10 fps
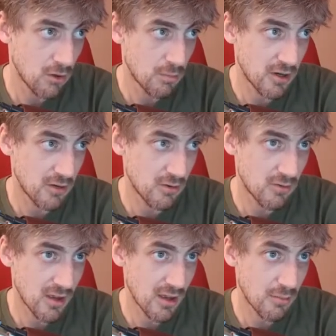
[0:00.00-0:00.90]
Open a new
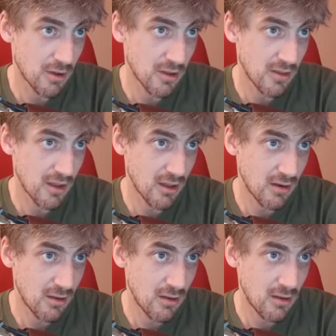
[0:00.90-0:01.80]
tab, how about that?
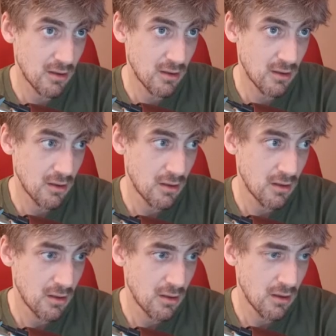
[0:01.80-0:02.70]

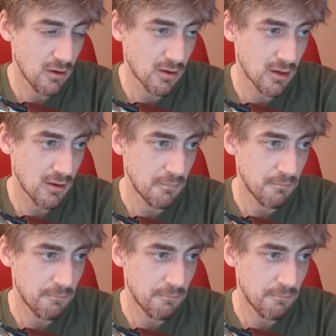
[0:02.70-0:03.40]
Okay.